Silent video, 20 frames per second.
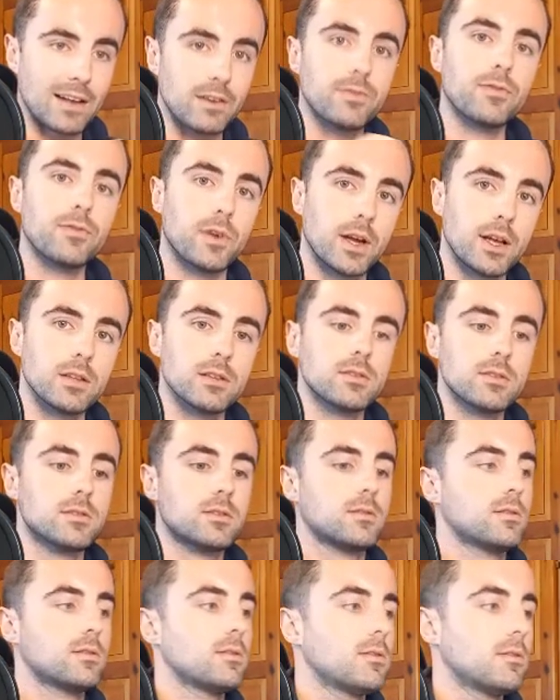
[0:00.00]

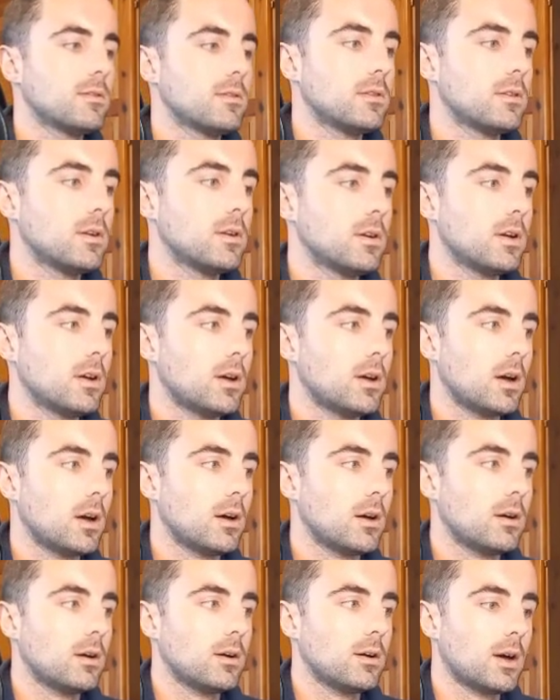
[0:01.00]
friends.
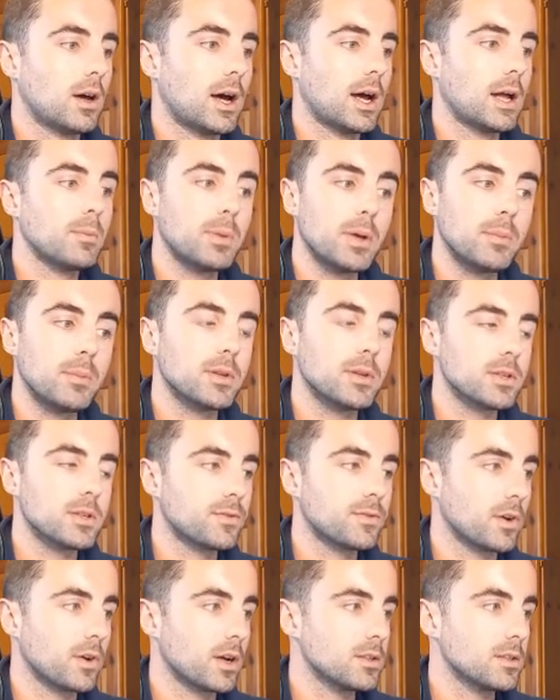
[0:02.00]
Add people as
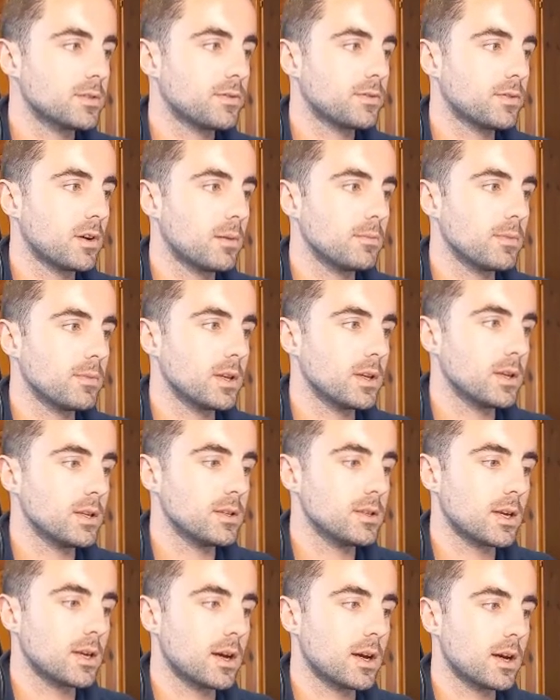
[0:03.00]
friends from
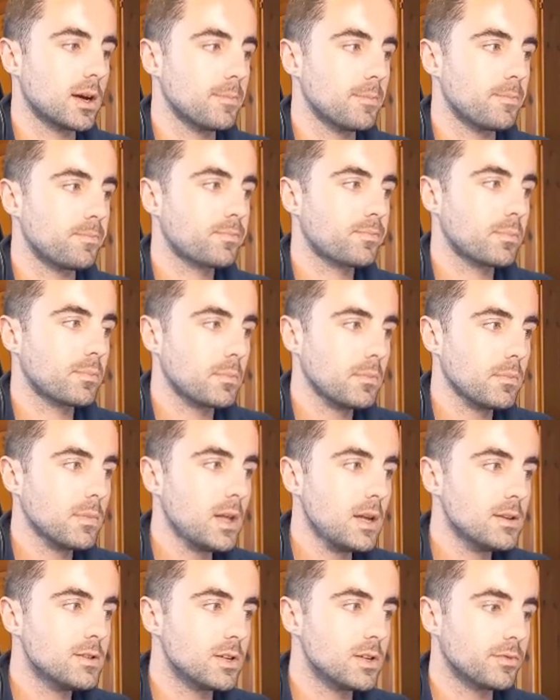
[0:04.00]
these
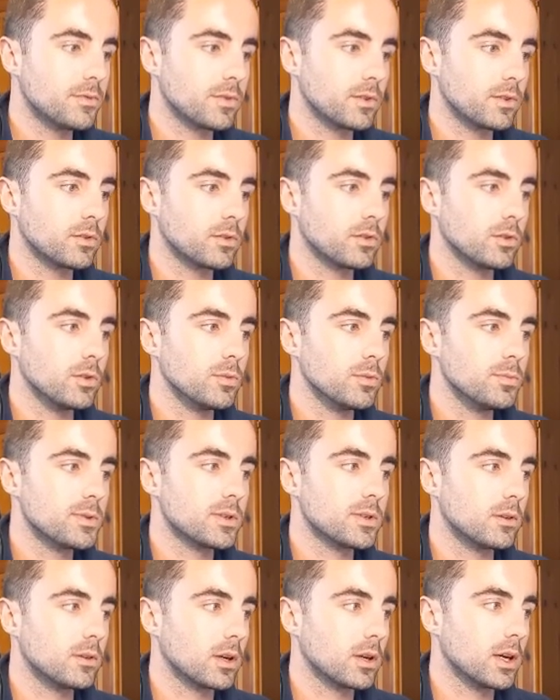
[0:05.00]
different
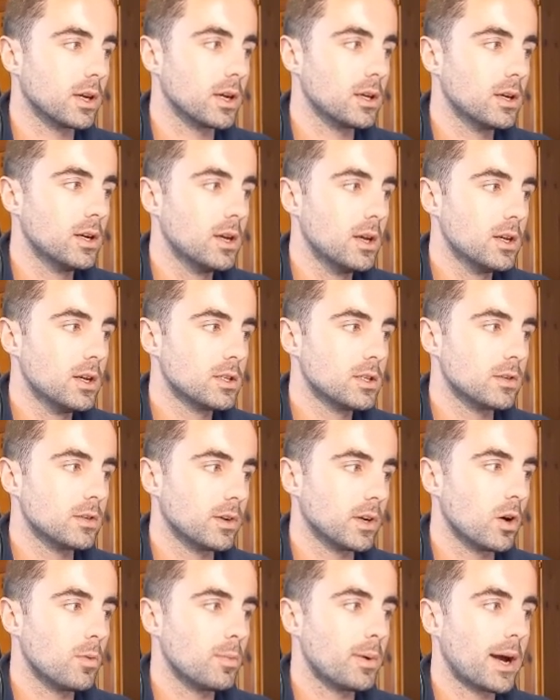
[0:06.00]
groups. Okay, so if I
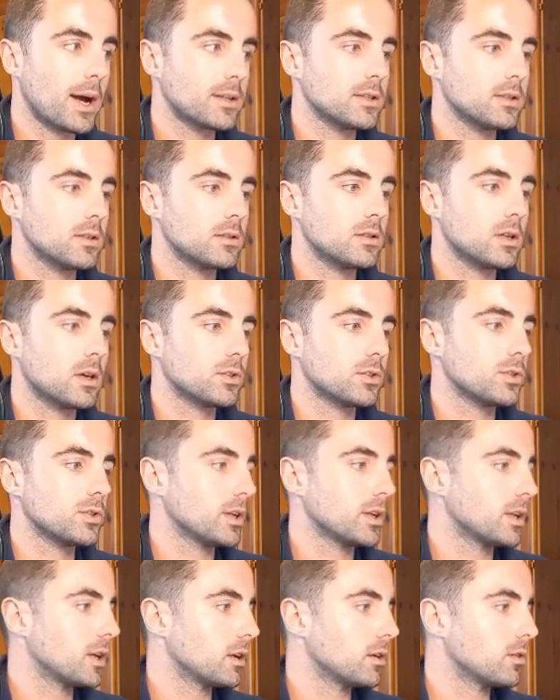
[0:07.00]
go back to the dog
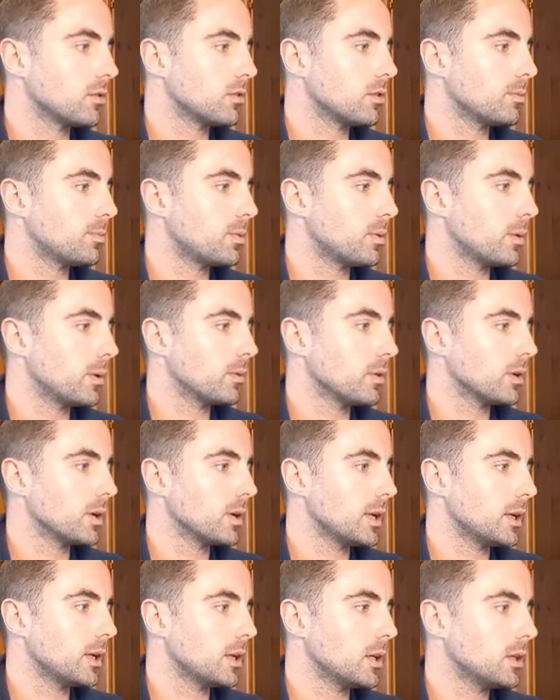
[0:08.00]
training group we were
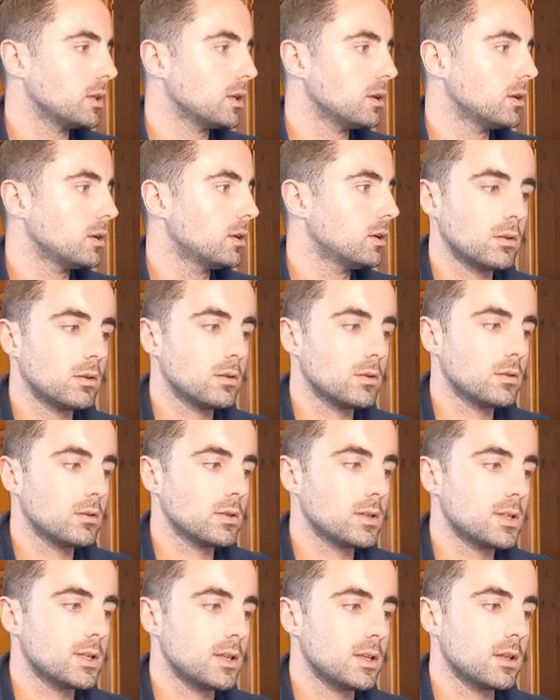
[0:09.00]
in,
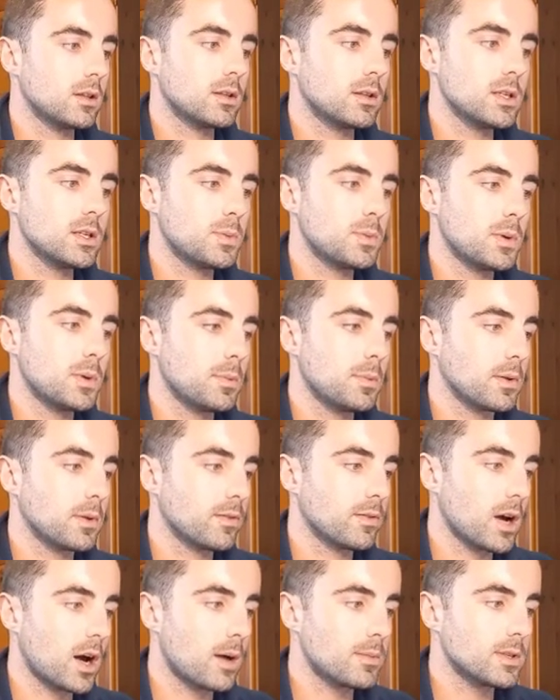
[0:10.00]
see that these people
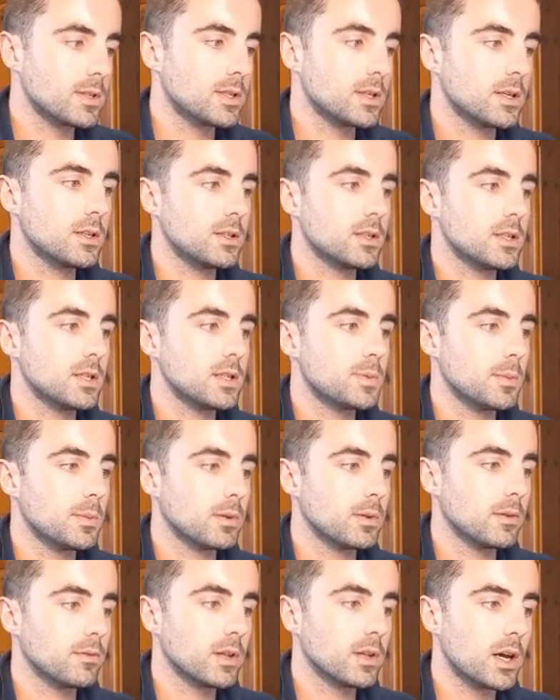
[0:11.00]
have commented, these
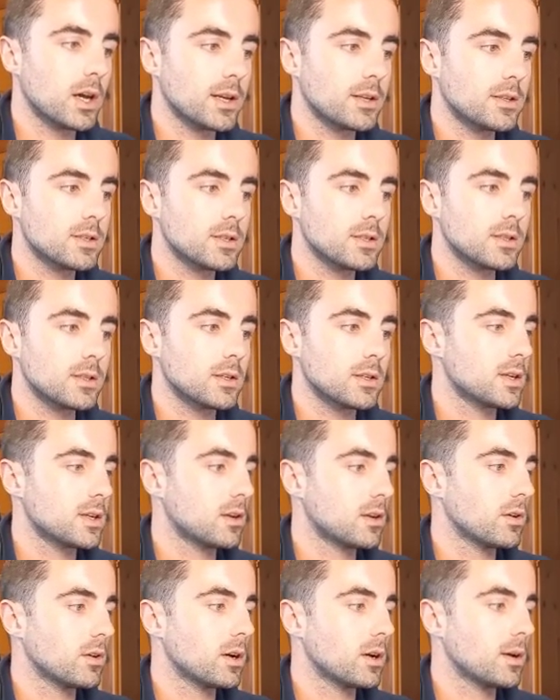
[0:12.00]
people have liked it,
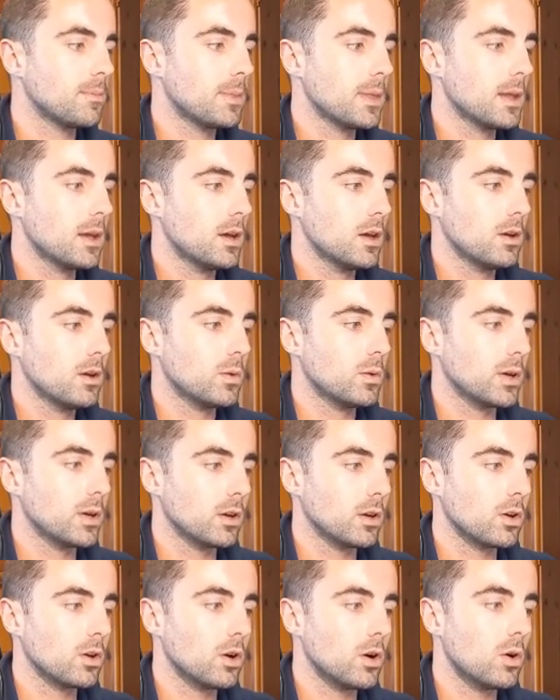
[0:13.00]
etc. We
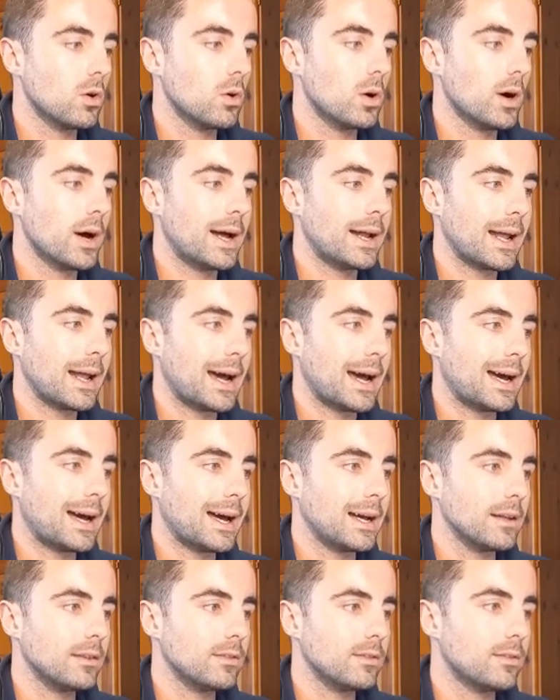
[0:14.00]
can go and
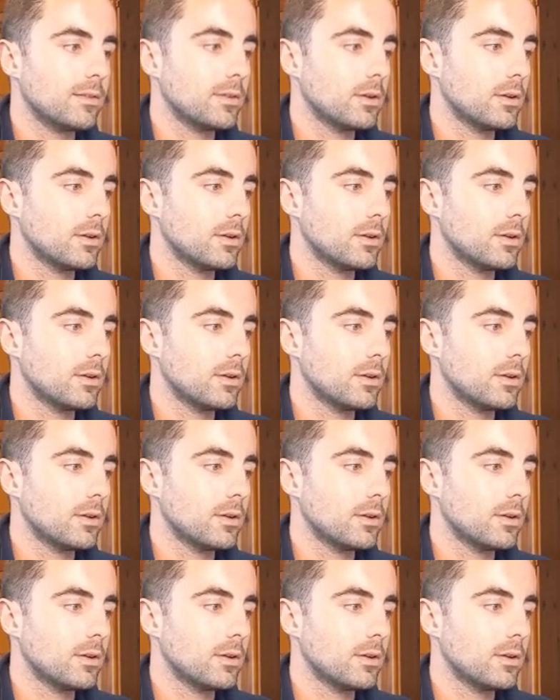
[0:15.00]
add